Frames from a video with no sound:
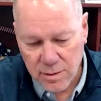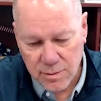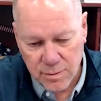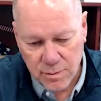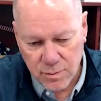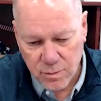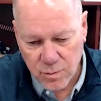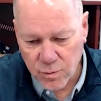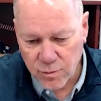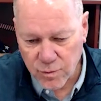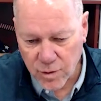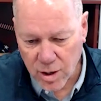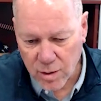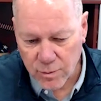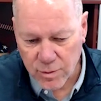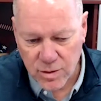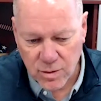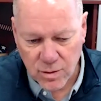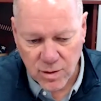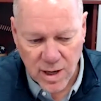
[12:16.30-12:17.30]
move on
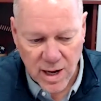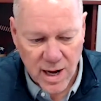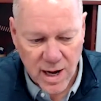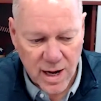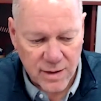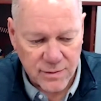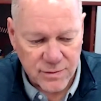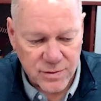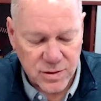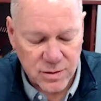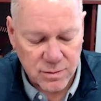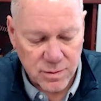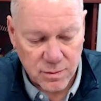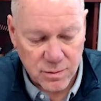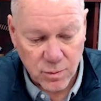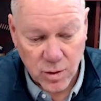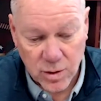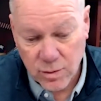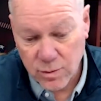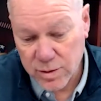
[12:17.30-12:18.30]
with their lives,
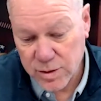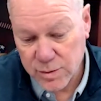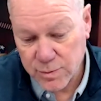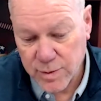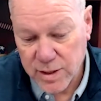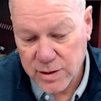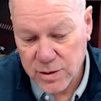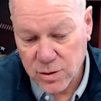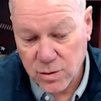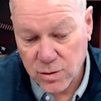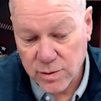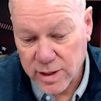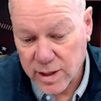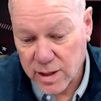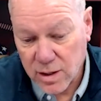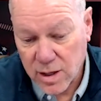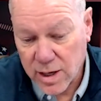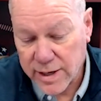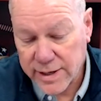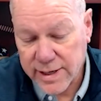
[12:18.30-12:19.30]
whether it's mental, in a
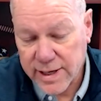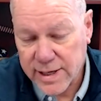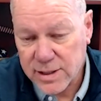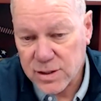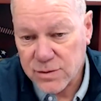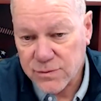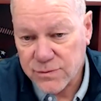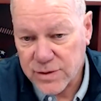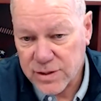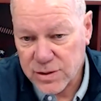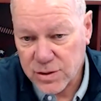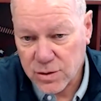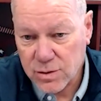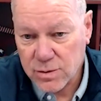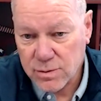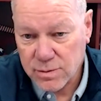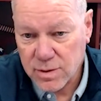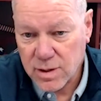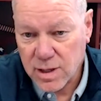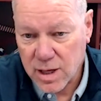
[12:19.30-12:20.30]
lot of cases
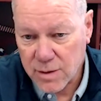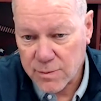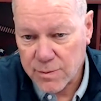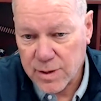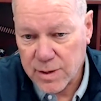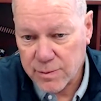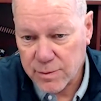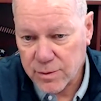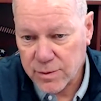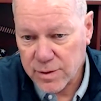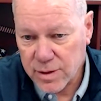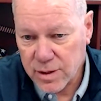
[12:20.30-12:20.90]
physical. A lot of people, that